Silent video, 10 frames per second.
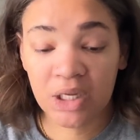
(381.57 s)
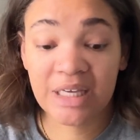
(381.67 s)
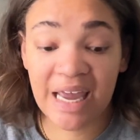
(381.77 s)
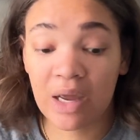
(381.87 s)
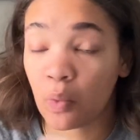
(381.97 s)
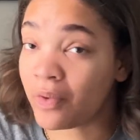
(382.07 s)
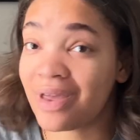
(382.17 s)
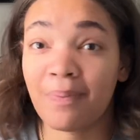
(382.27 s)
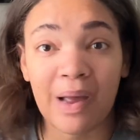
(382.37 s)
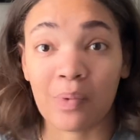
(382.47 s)
Take it
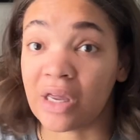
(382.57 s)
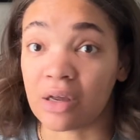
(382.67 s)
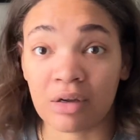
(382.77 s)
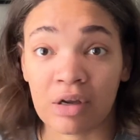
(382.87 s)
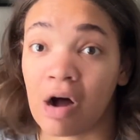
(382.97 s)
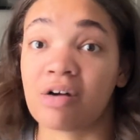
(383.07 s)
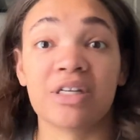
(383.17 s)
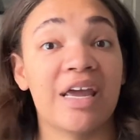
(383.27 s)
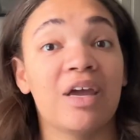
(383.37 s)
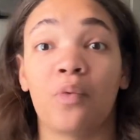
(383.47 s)
week by week, y'all.
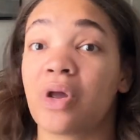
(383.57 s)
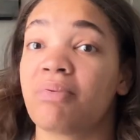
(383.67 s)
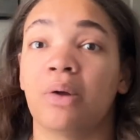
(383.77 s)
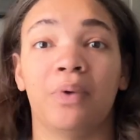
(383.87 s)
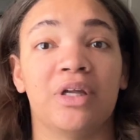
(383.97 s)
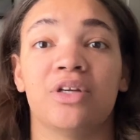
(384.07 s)
Take it week by week.